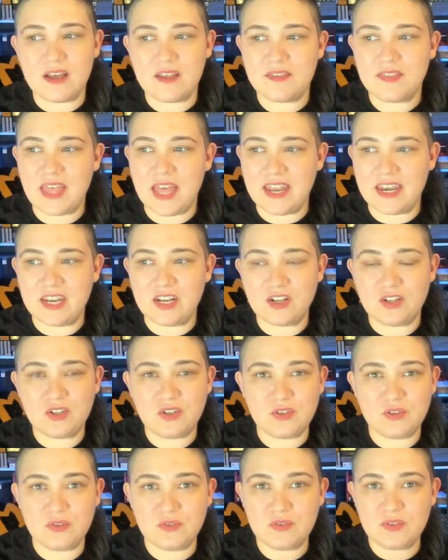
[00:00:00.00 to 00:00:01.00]
That
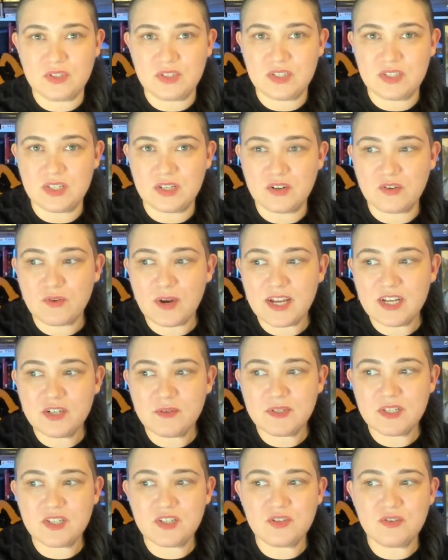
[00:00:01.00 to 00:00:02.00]
includes
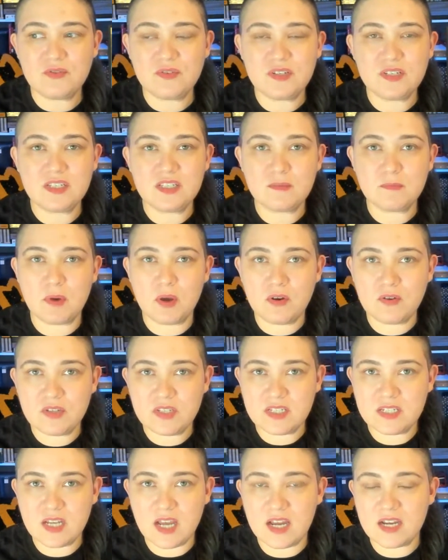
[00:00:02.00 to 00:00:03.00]
graduate students,
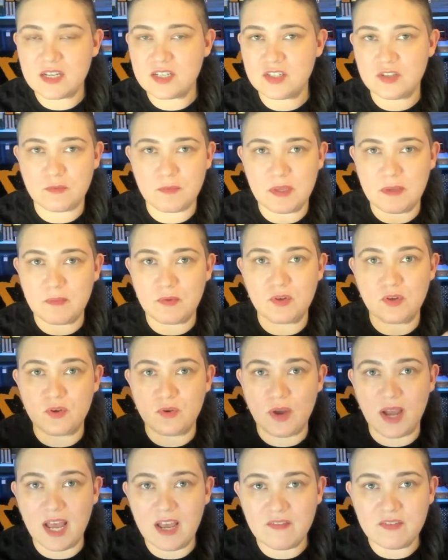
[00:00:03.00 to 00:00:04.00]
postdocs, so people who
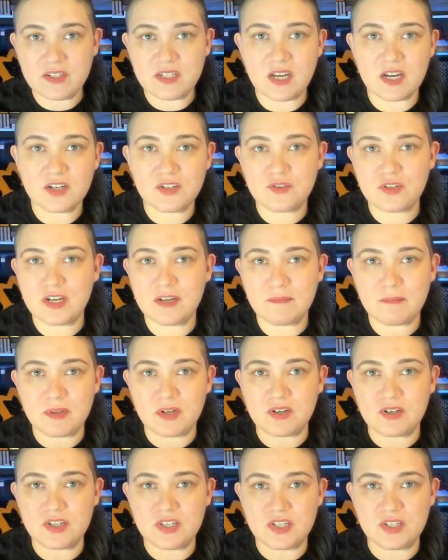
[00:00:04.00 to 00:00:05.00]
have a doctorate but
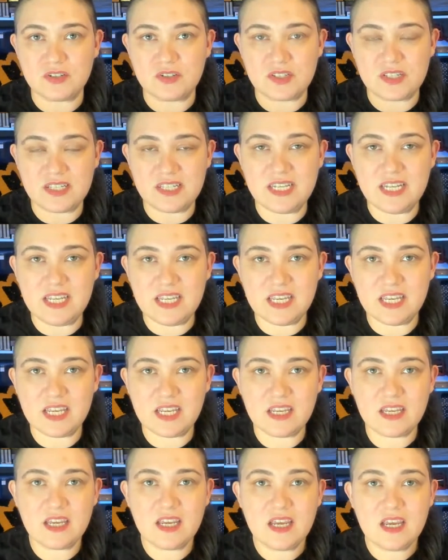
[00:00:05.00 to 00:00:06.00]
are still
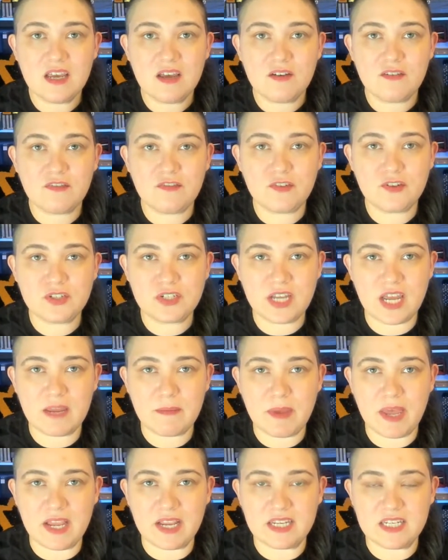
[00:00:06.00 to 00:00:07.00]
seeking full time
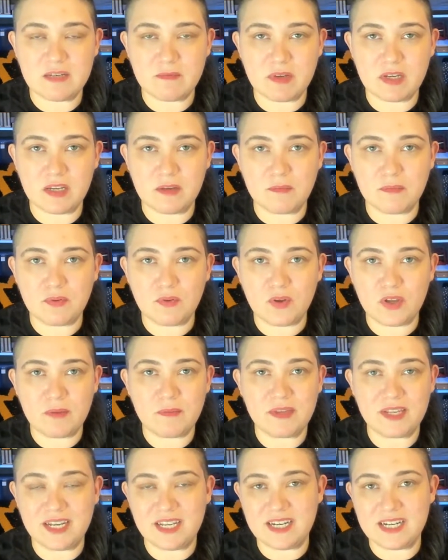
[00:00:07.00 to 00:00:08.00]
academic
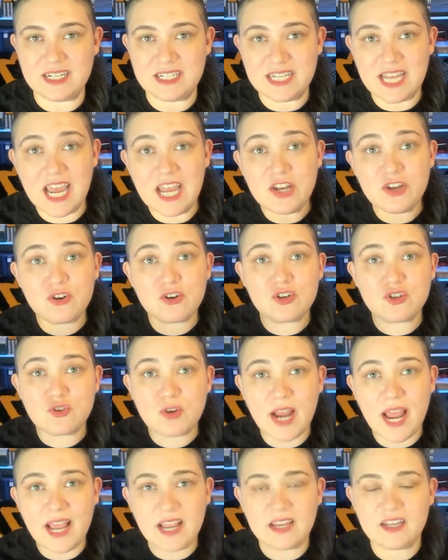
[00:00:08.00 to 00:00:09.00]
employment in a tenure
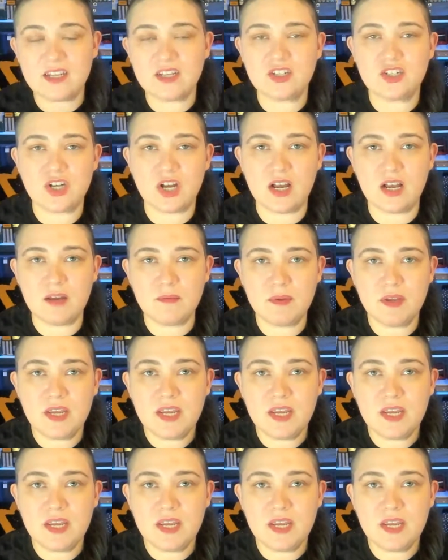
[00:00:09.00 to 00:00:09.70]
track job.